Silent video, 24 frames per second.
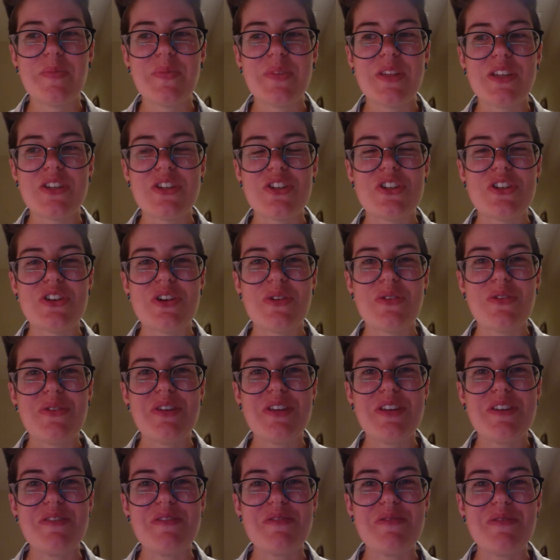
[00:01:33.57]
to show
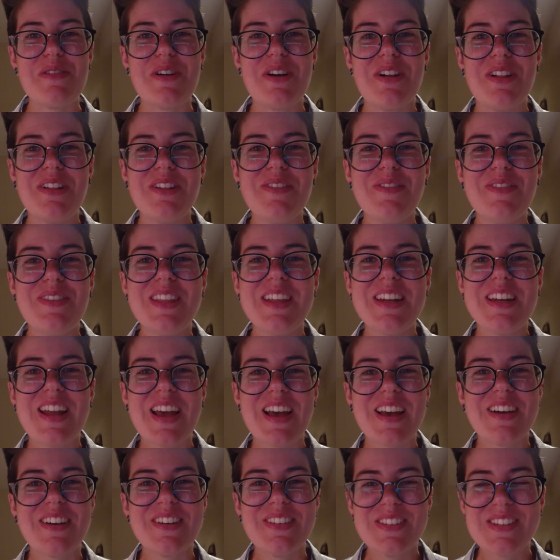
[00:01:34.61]
you all of the
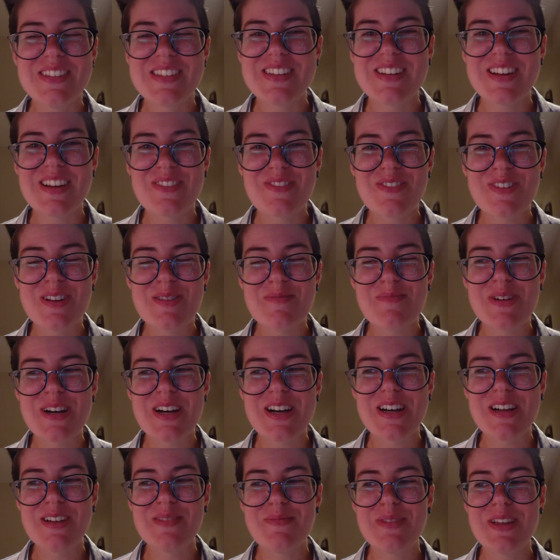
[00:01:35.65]
Neko stuff I
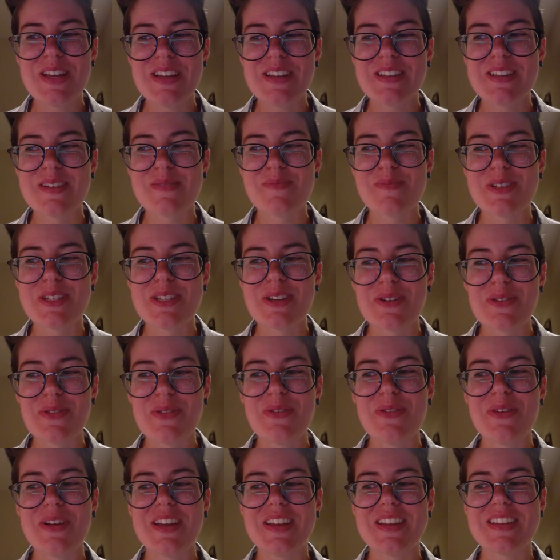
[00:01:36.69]
bought because I'm
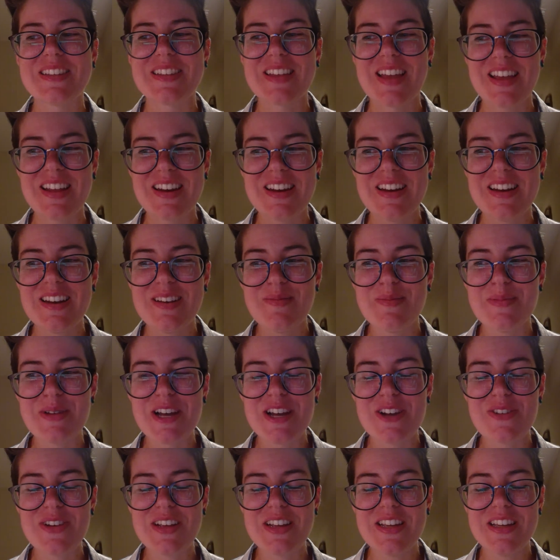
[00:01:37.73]
so excited
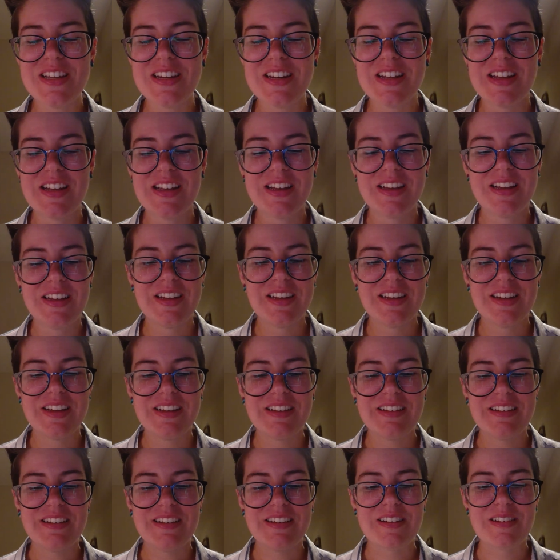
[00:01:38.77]
about it.
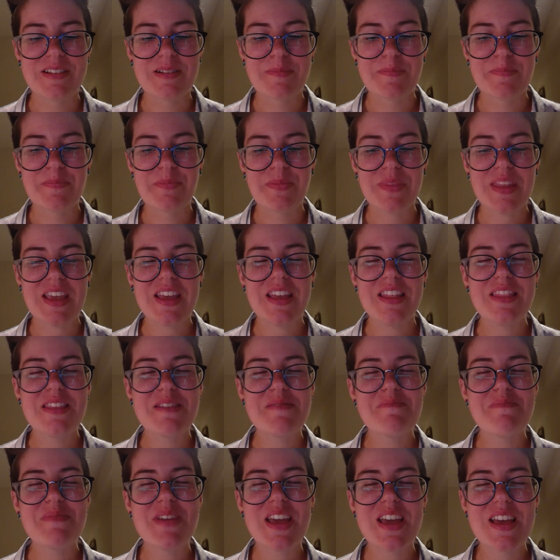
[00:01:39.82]
And the
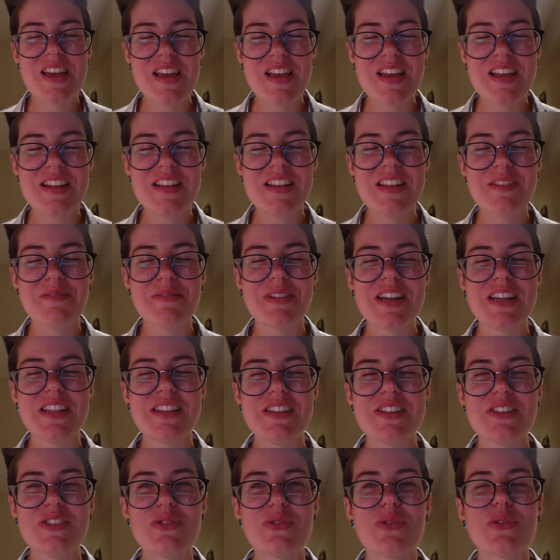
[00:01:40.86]
man that ran
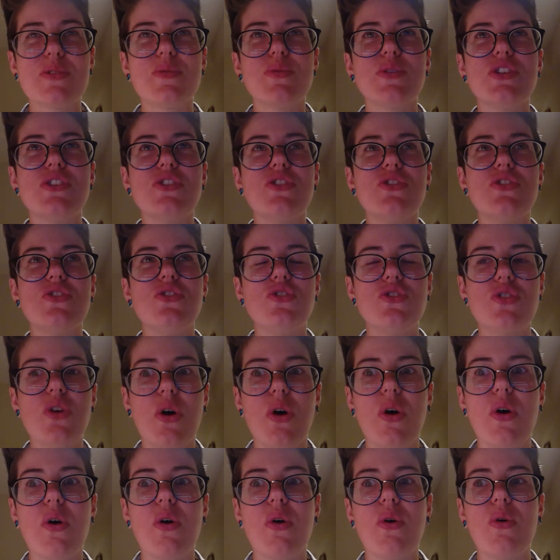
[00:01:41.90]
the store was
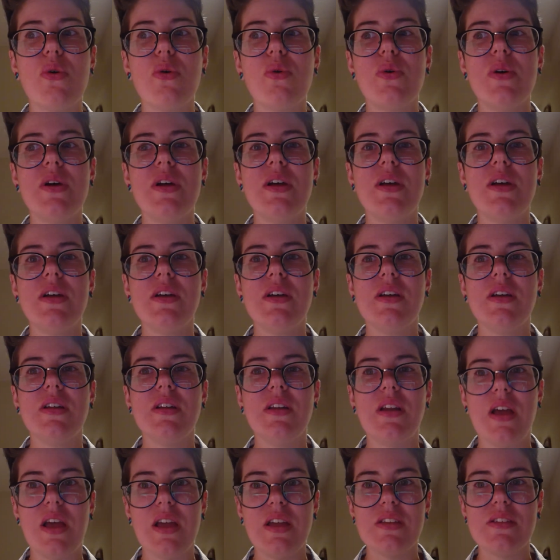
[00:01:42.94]
so
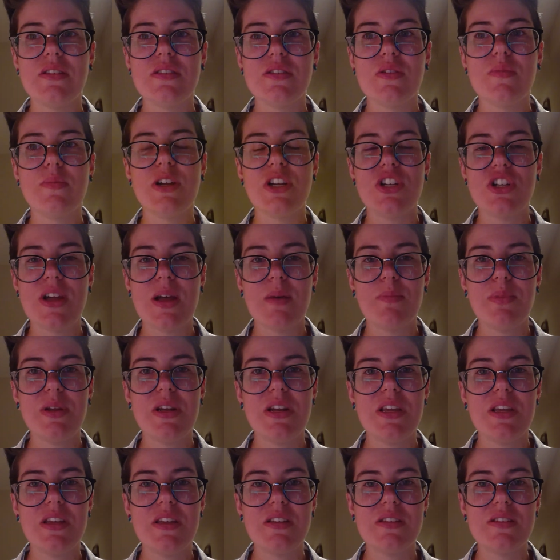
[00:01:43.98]
nice. So my
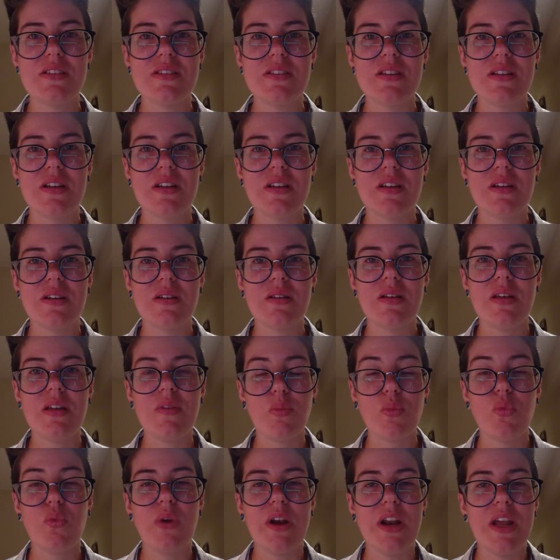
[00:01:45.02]
Japanese,
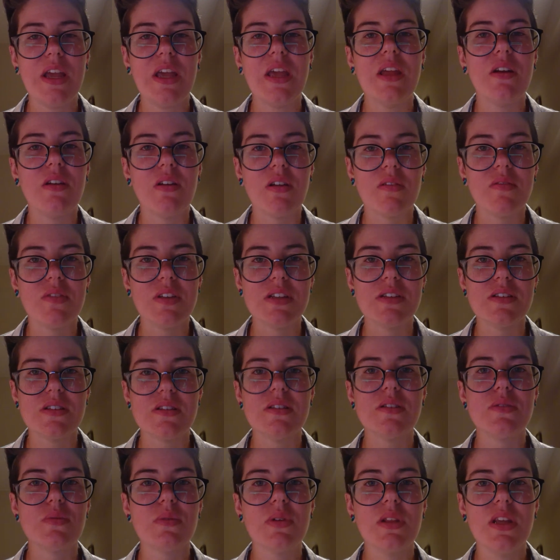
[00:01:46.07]
when I get nervous,
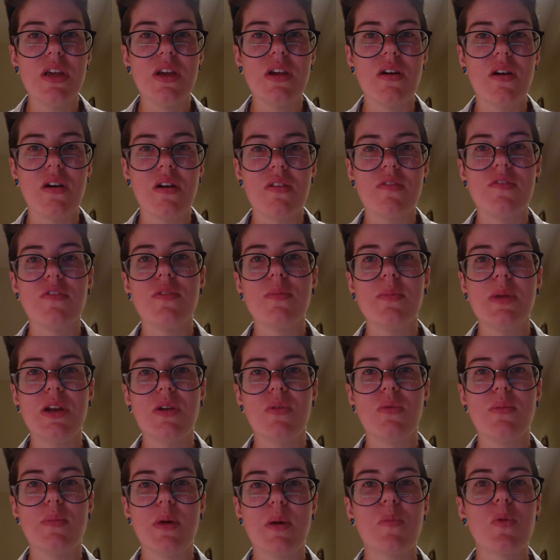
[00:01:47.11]
it's really hard for me to
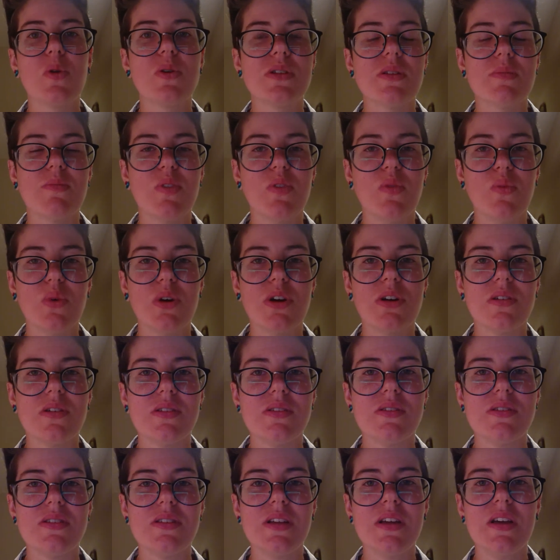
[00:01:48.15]
remember some of the
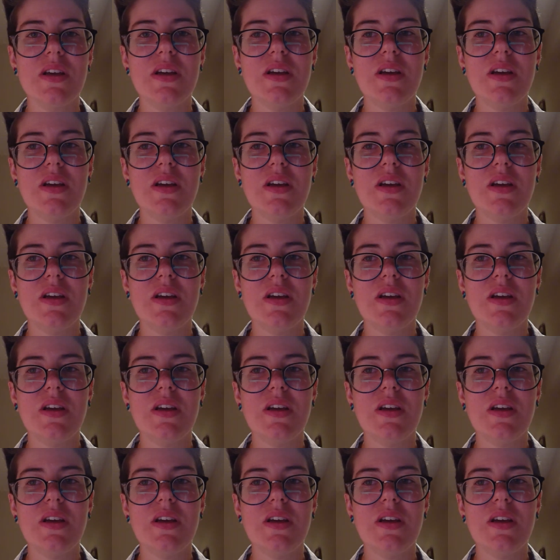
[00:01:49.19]
words.